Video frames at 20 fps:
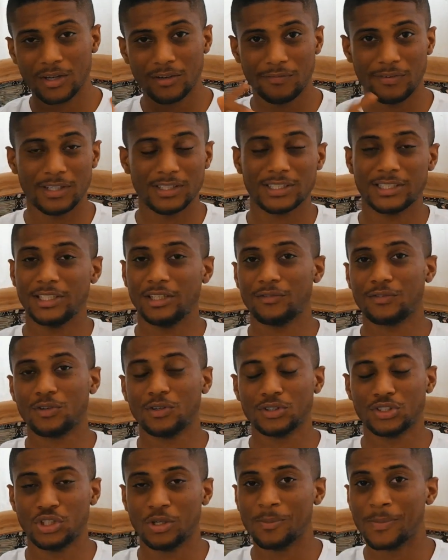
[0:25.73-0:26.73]
firstly, of
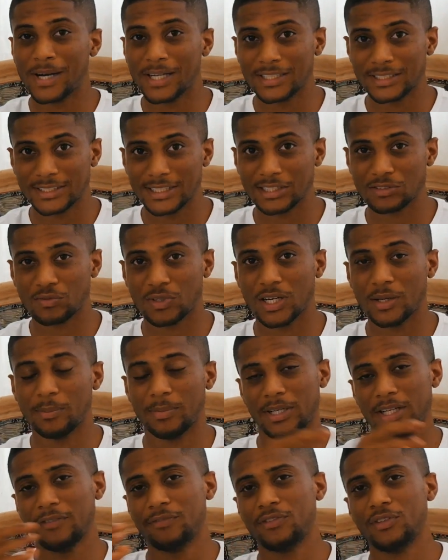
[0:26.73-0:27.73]
course, your mindset right,
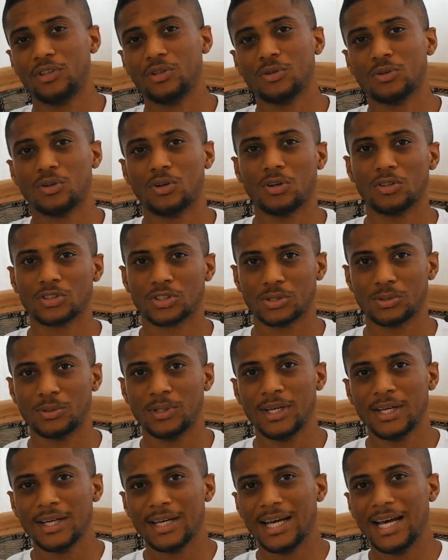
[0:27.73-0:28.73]
but if you don't
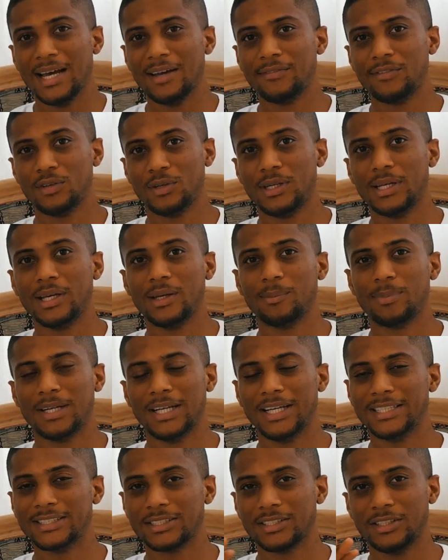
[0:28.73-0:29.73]
also have your day in
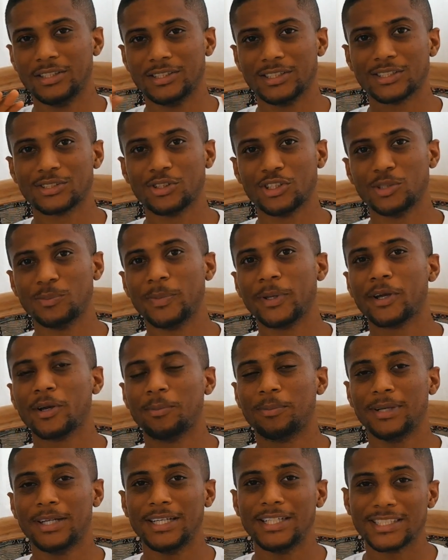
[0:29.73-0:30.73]
place, you're just going to be
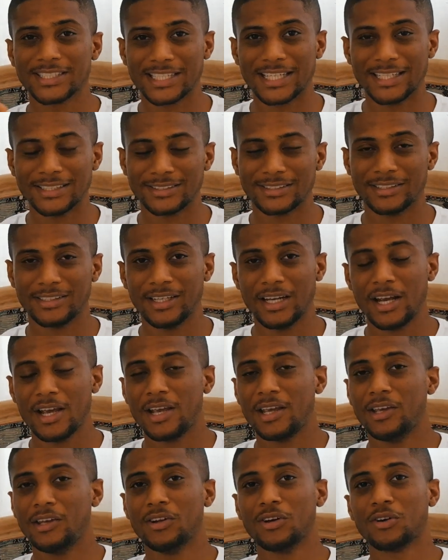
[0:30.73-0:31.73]
completely scattered.
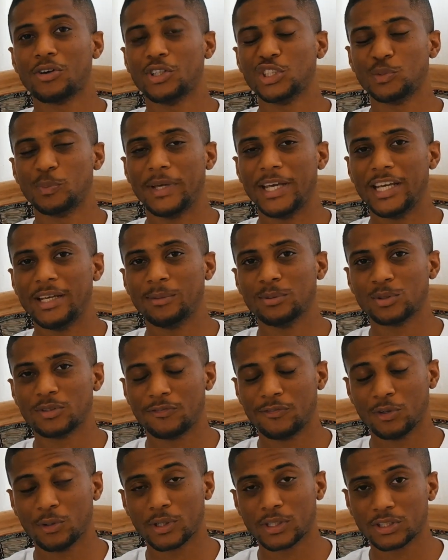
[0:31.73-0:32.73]
You're not going to be able to
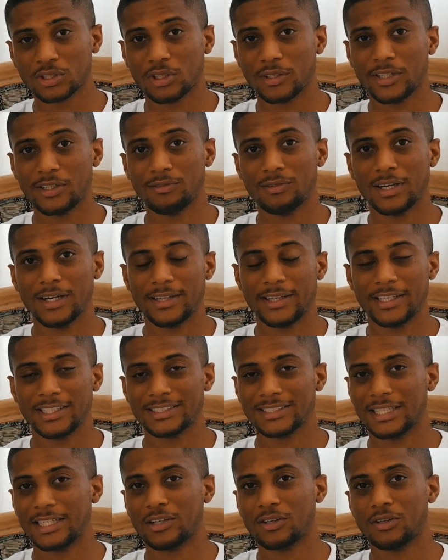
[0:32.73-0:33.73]
focus on the right
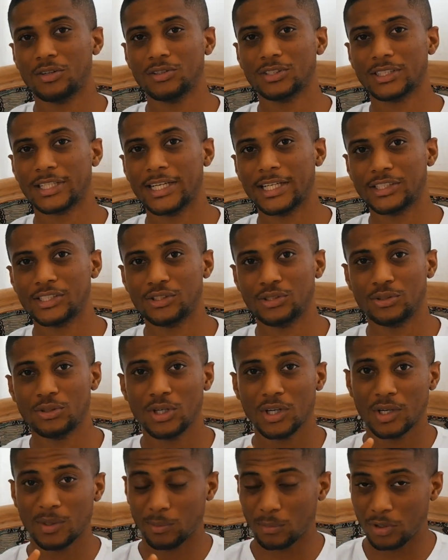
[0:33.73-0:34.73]
things that are going to get you
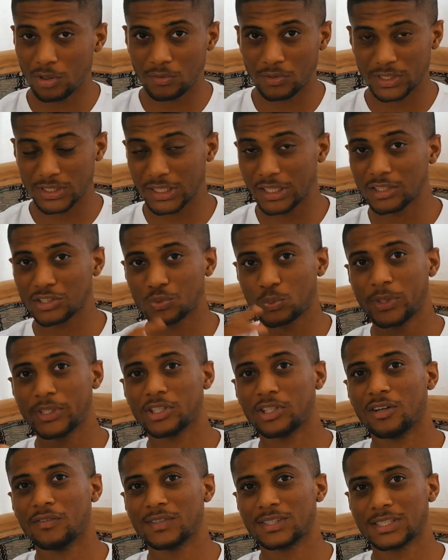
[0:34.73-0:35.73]
more results, which
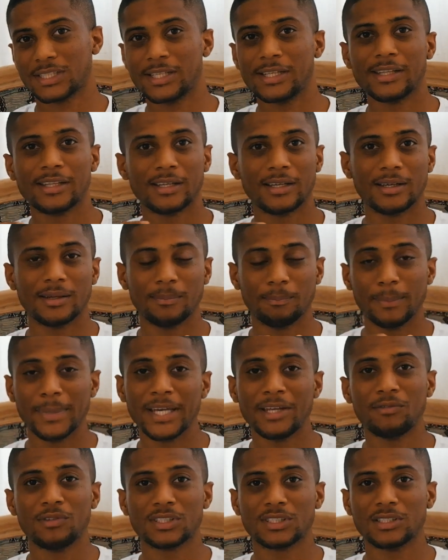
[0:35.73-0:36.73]
obviously the
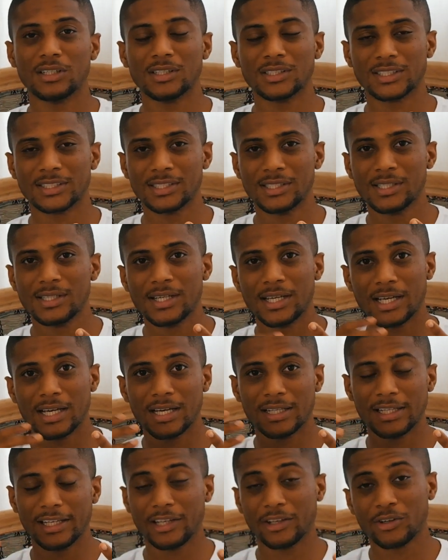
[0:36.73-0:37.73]
main results
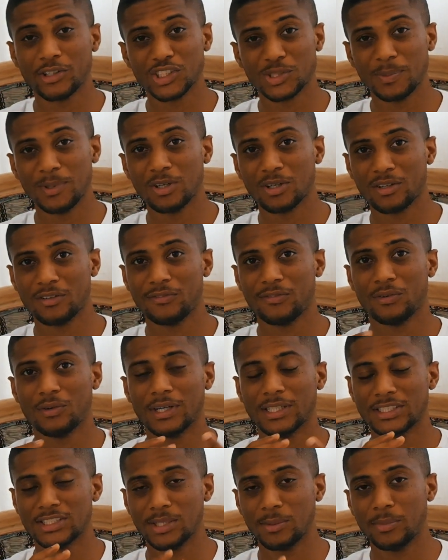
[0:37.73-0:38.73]
that you're going to be looking for
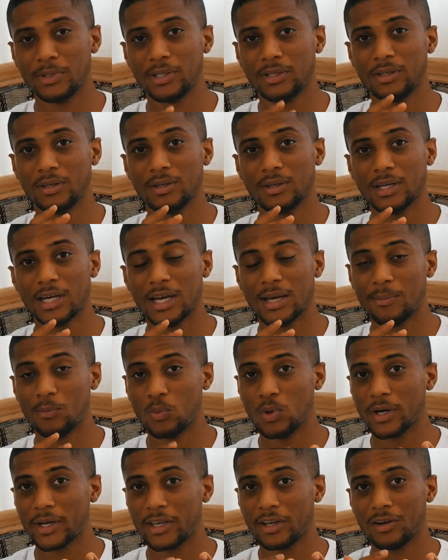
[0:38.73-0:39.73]
as somebody
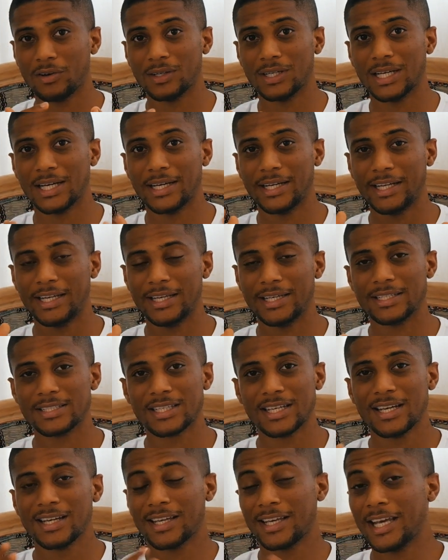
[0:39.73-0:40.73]
working online is
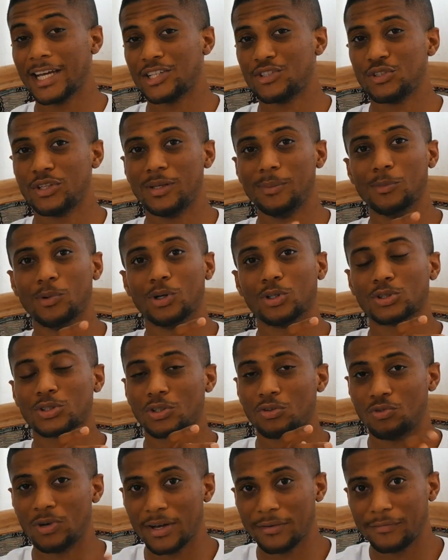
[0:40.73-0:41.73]
get you the most
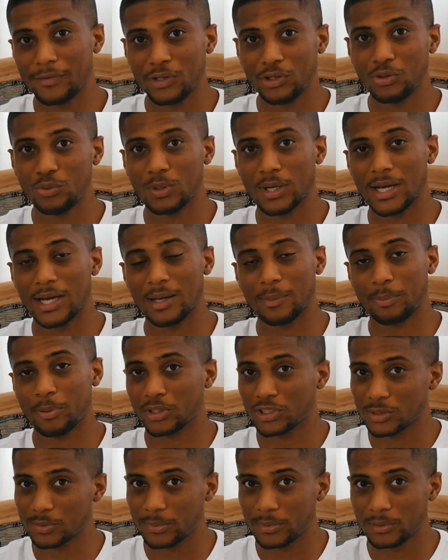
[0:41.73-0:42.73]
revenue
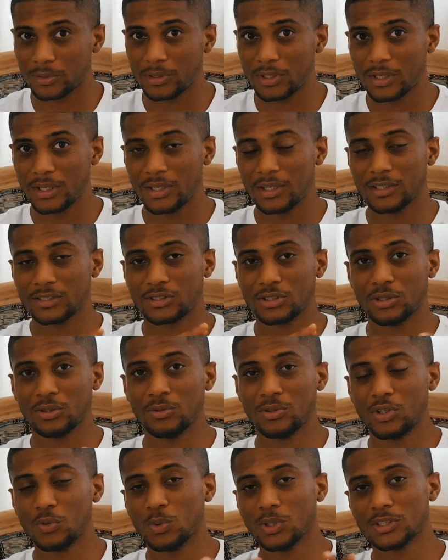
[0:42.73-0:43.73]
possible.
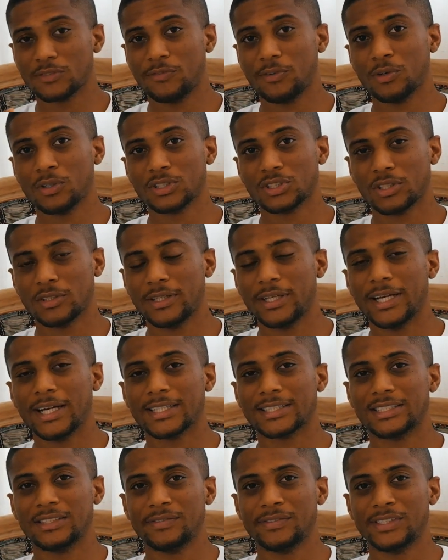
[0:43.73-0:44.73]
So you want to focus on the
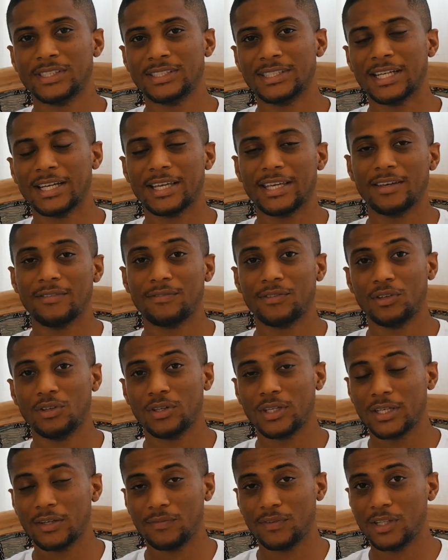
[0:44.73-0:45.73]
activities that give
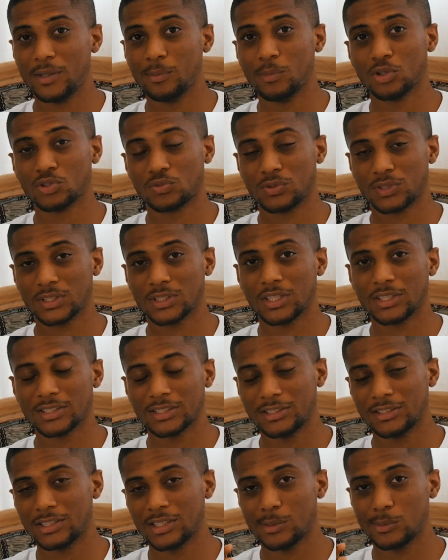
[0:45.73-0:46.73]
you the most results
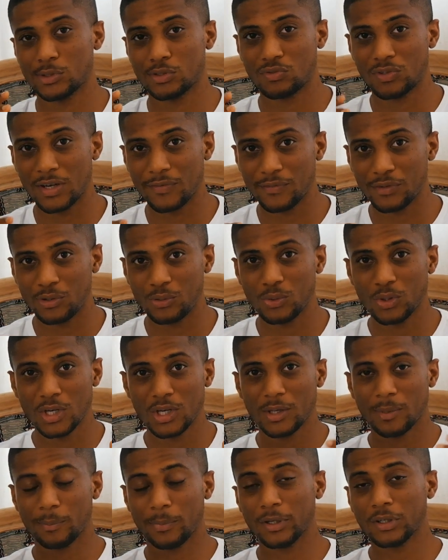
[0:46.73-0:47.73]
in terms of revenue,
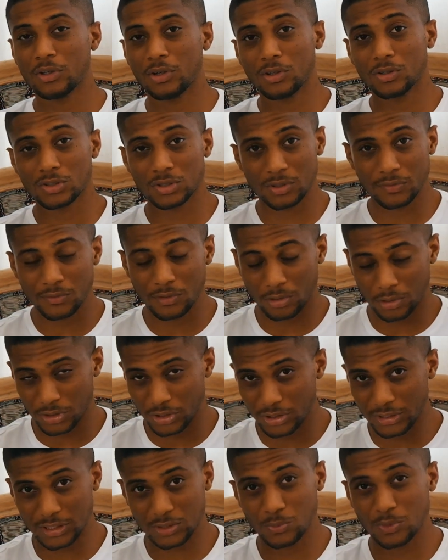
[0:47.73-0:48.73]
but also, of course,
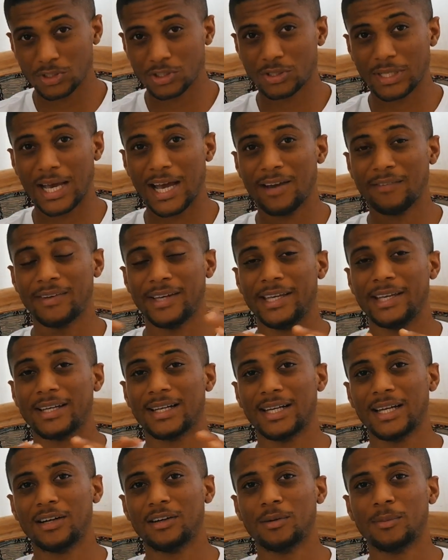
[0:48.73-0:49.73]
you just want to have a
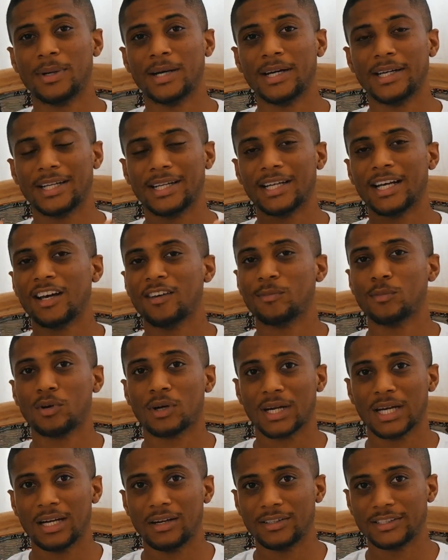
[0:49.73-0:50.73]
clearer mind and have more
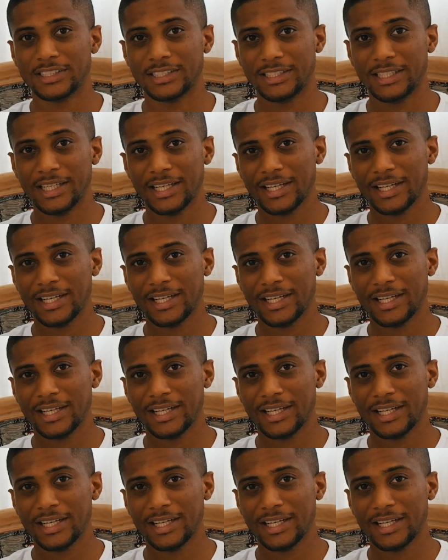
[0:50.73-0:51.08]
clarity